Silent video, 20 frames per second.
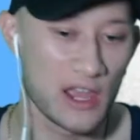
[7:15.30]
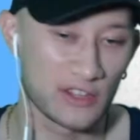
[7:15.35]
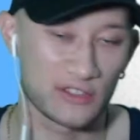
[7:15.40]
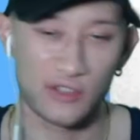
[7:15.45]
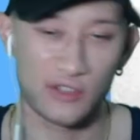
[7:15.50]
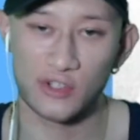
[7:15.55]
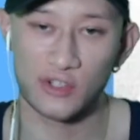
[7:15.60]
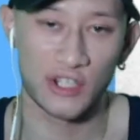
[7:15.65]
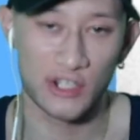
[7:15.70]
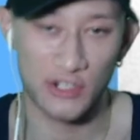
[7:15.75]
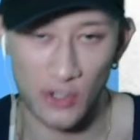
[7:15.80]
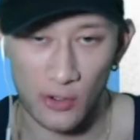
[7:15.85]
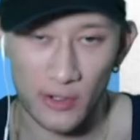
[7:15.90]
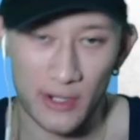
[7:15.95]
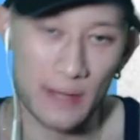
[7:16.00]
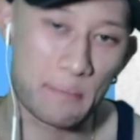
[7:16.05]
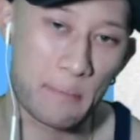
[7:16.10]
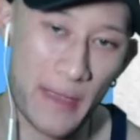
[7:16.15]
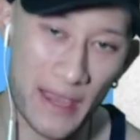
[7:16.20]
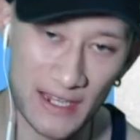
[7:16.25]
she's already
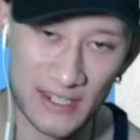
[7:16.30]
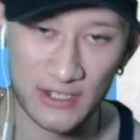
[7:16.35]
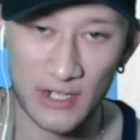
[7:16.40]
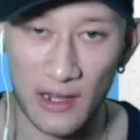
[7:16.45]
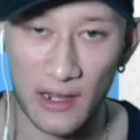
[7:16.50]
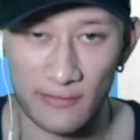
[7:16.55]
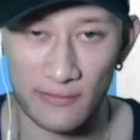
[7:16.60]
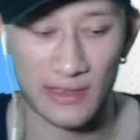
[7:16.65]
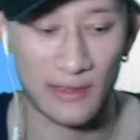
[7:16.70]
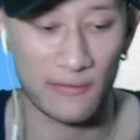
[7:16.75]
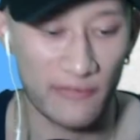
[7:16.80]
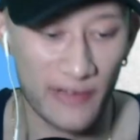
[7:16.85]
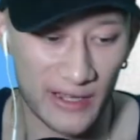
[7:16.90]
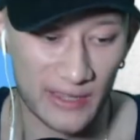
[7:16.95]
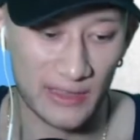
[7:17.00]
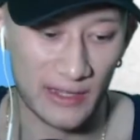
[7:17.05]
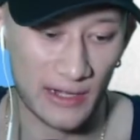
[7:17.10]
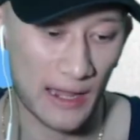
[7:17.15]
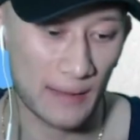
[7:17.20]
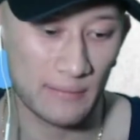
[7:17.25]
pissed off at the fact
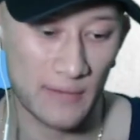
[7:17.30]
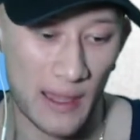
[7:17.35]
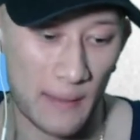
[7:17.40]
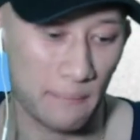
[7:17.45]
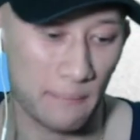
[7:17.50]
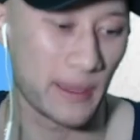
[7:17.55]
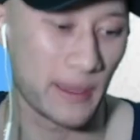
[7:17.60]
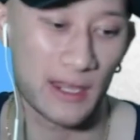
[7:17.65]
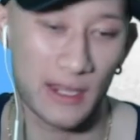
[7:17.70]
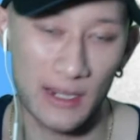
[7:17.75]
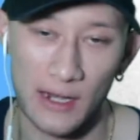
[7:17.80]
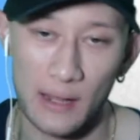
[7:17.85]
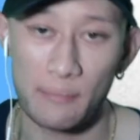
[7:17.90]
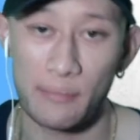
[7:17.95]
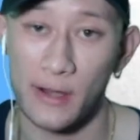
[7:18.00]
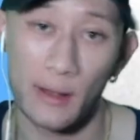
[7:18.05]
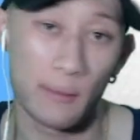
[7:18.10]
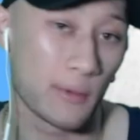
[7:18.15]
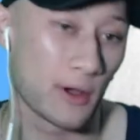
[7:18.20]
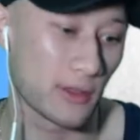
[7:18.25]
that I'm not picking up, and
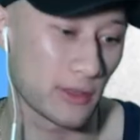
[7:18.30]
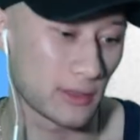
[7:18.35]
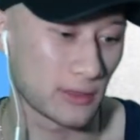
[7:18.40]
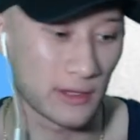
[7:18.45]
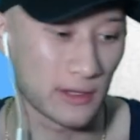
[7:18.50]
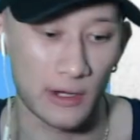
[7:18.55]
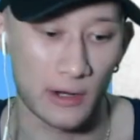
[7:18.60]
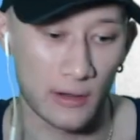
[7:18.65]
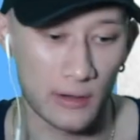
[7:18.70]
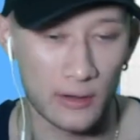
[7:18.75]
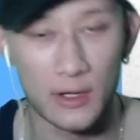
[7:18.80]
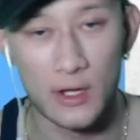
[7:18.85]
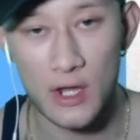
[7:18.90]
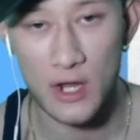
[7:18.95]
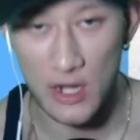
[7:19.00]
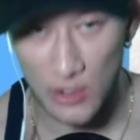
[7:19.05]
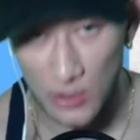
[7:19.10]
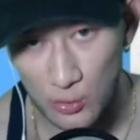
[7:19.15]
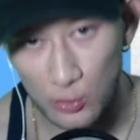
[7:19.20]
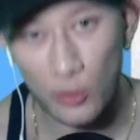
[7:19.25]
I'm on, you know,
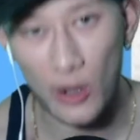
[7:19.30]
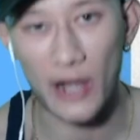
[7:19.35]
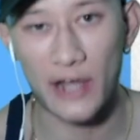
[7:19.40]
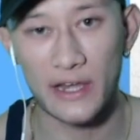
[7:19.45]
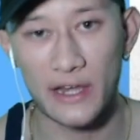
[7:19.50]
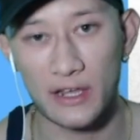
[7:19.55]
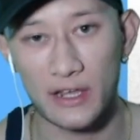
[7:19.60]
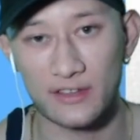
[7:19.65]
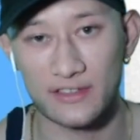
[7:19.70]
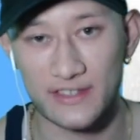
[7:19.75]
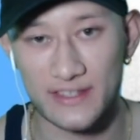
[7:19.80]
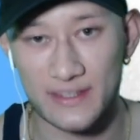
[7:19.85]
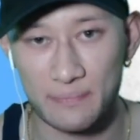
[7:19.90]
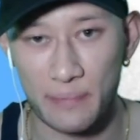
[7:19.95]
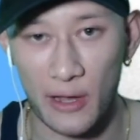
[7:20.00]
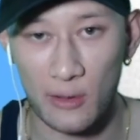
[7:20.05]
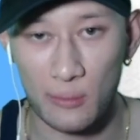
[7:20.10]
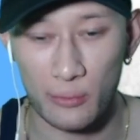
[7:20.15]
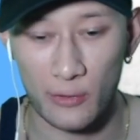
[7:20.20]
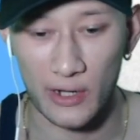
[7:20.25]
grinding on
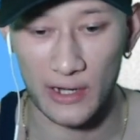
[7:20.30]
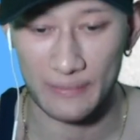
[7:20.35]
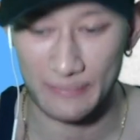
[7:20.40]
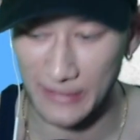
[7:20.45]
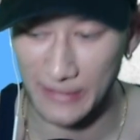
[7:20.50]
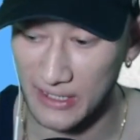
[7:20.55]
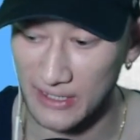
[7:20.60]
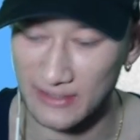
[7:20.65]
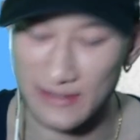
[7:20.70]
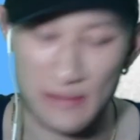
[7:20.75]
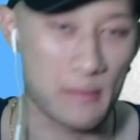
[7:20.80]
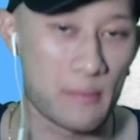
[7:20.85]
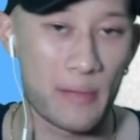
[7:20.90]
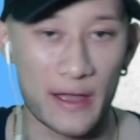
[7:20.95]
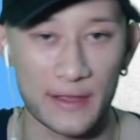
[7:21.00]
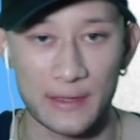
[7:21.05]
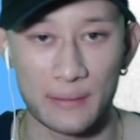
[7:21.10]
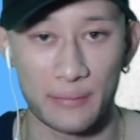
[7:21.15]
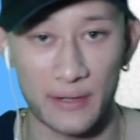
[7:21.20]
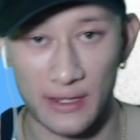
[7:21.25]
Spellbreak because I'm
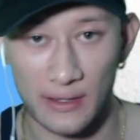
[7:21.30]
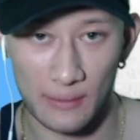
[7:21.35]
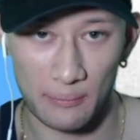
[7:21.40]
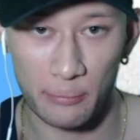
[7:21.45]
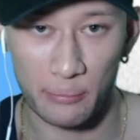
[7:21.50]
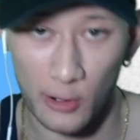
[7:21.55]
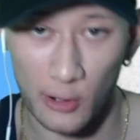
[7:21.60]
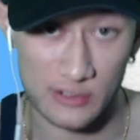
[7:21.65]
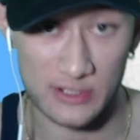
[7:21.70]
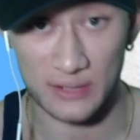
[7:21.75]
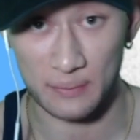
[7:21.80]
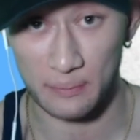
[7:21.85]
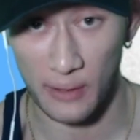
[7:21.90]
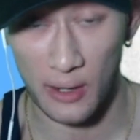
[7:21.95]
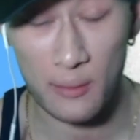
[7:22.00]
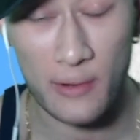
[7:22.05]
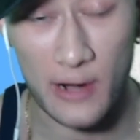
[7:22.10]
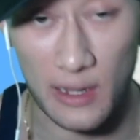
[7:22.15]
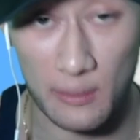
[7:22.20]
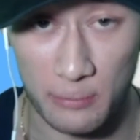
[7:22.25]
about to be a pro
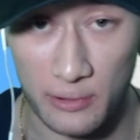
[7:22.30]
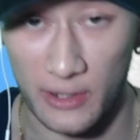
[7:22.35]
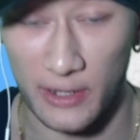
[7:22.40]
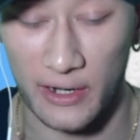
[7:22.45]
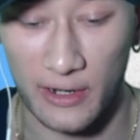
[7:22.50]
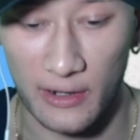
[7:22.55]
Spellbreak player.